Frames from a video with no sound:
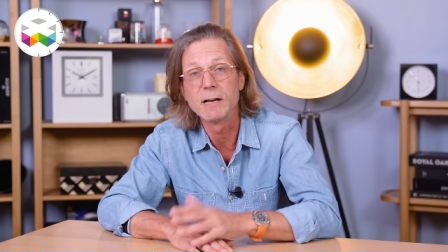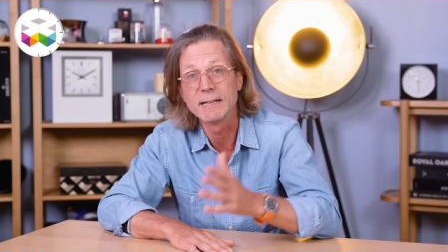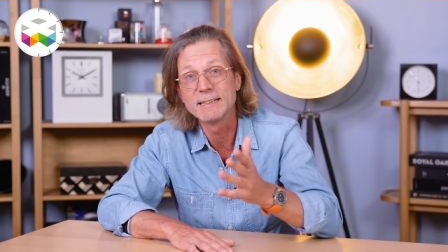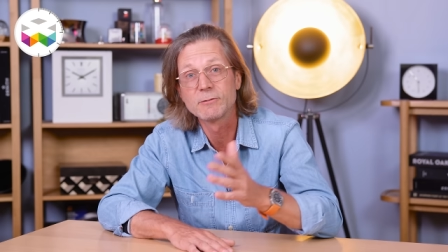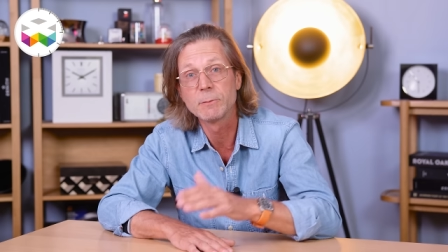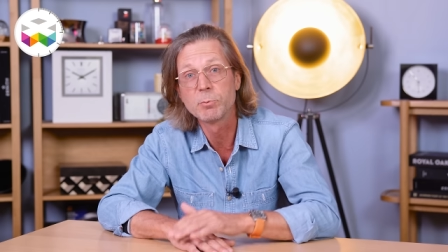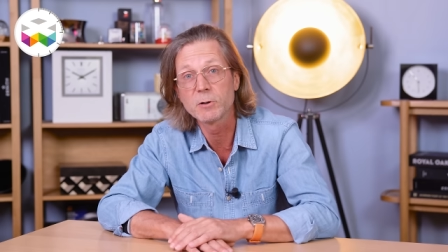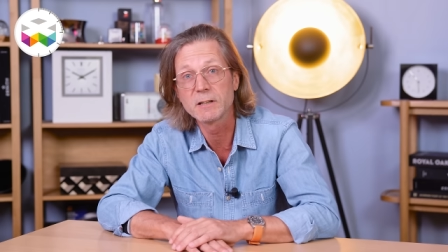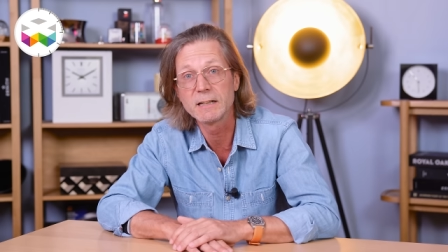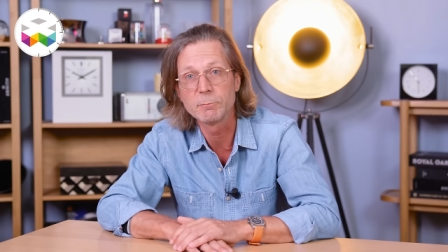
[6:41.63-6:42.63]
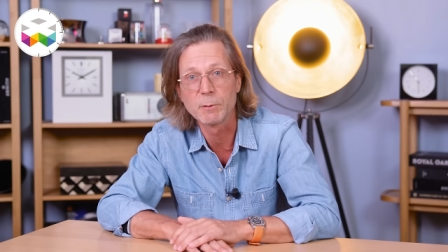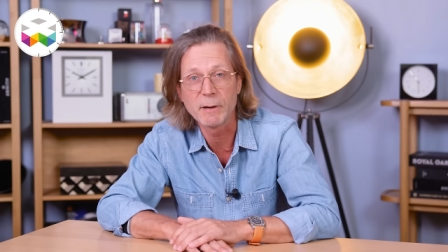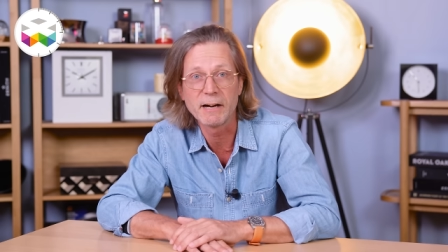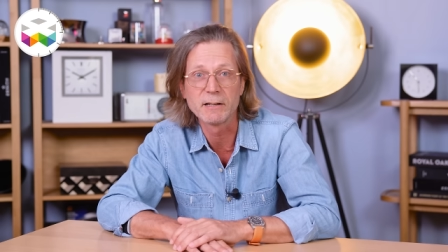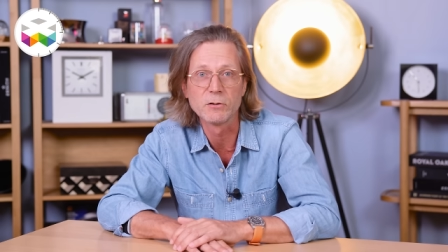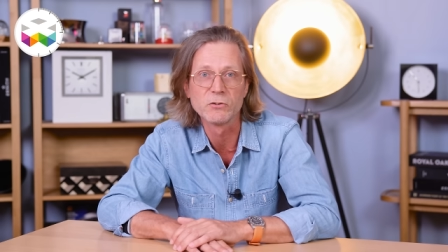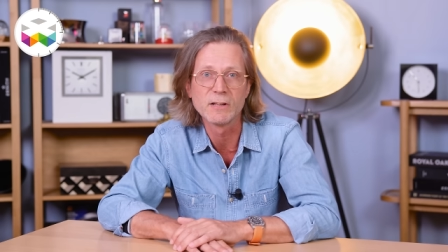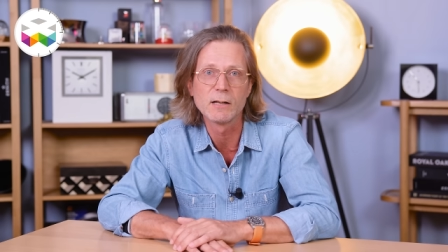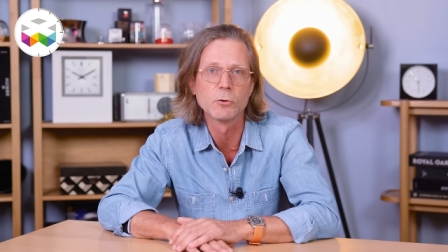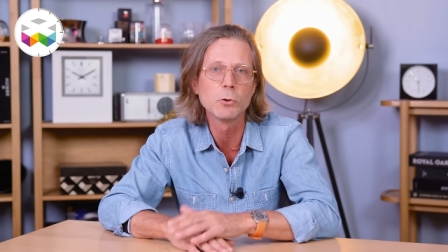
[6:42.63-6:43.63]
well, is reportedly preparing to
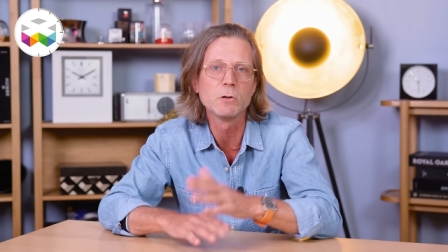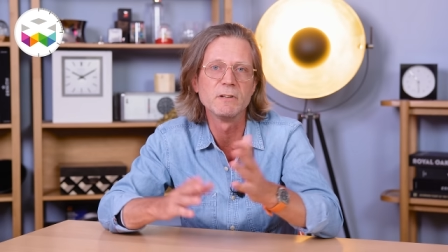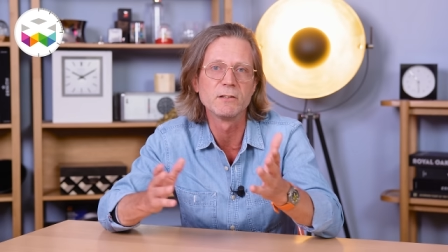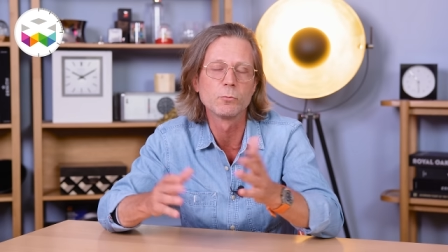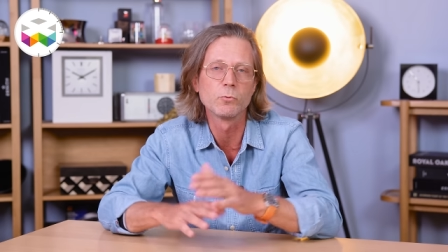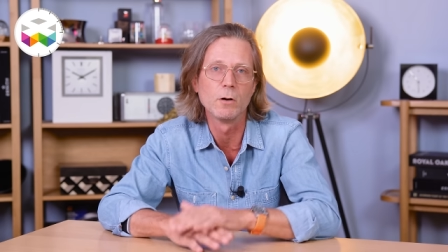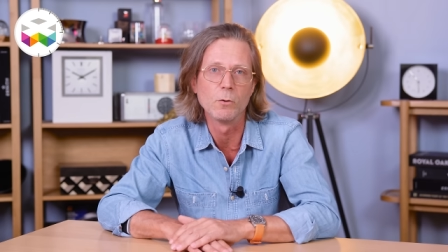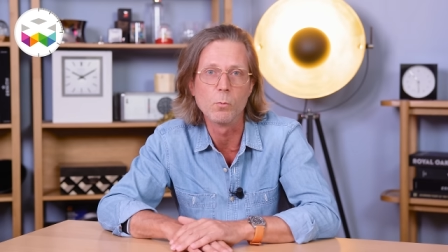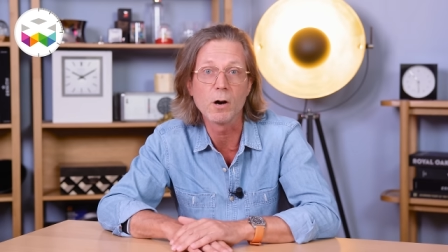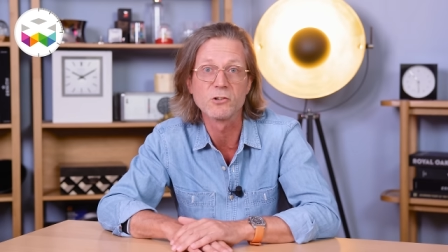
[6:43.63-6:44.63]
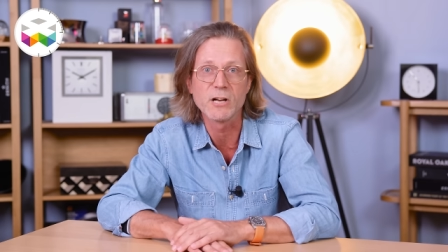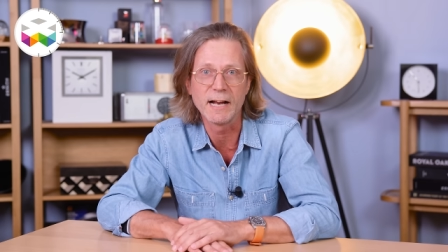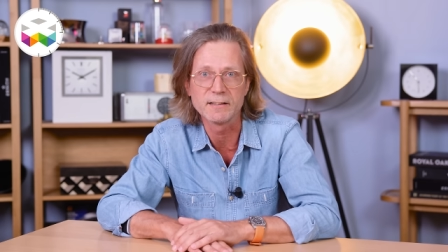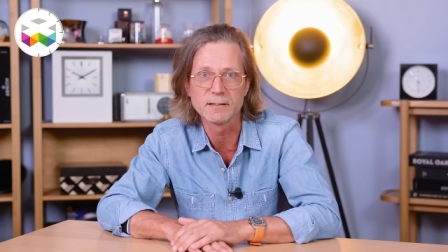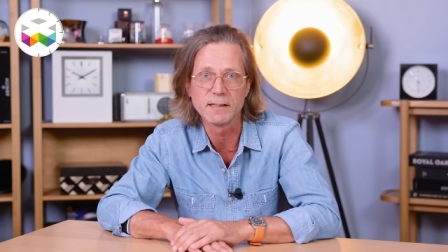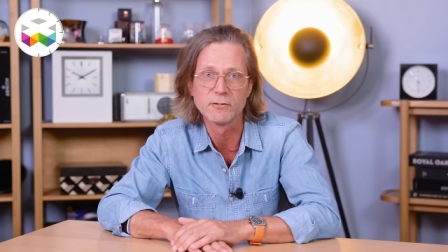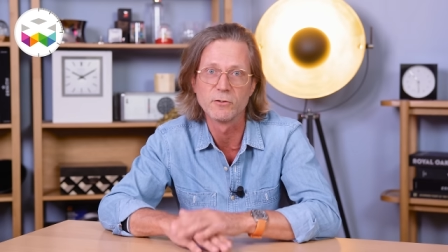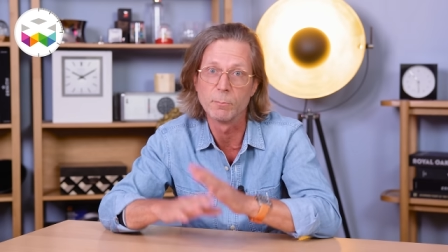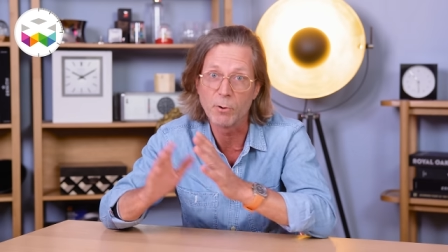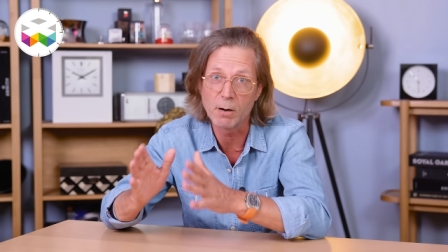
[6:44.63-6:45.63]
sell two of its uh, watch assets,
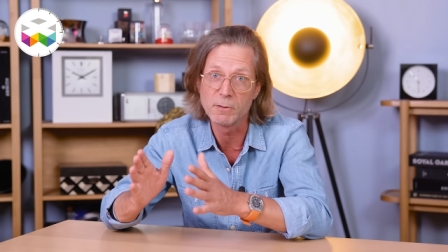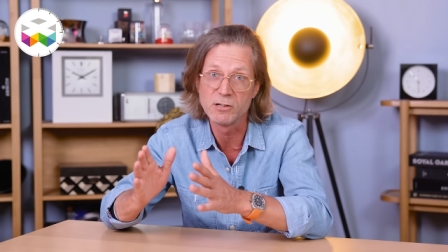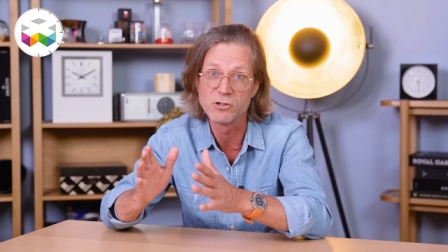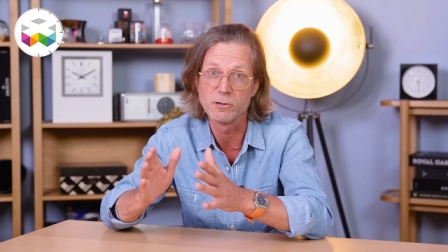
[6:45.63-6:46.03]
the Parmig